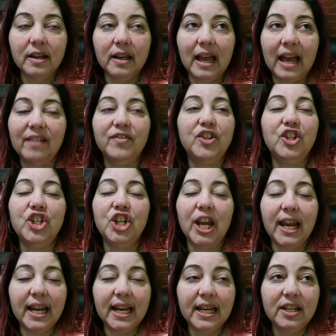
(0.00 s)
have
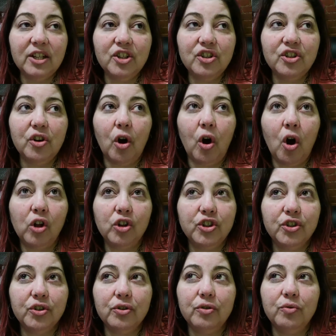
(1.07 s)
changed,
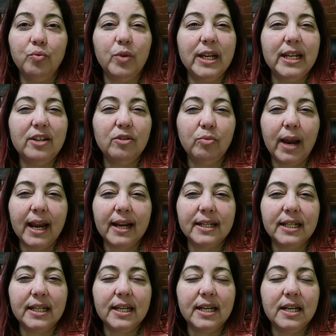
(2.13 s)
altered,
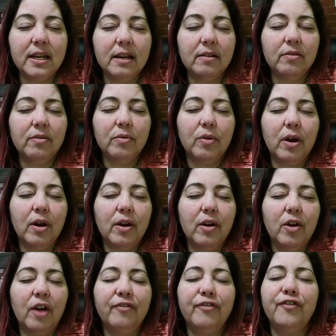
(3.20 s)
redirected,
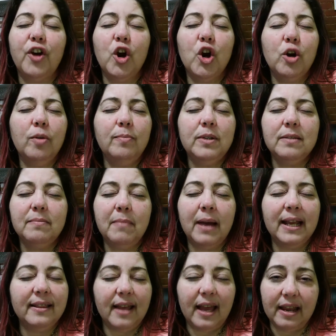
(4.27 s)
affirmed
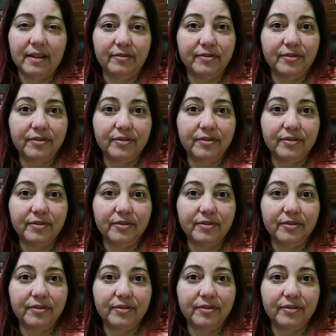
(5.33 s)
my life.